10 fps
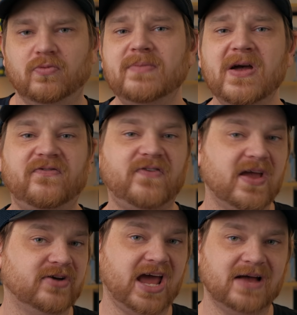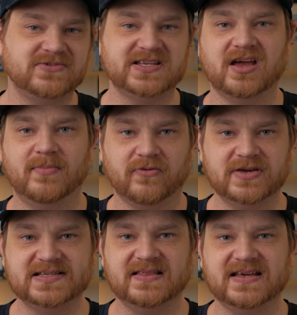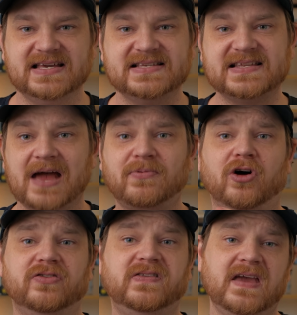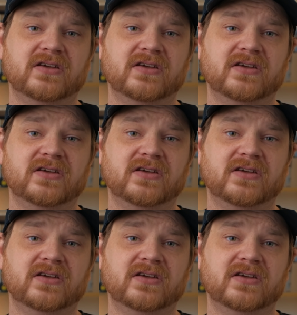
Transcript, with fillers: One of my favorite apps to come out recently is an app called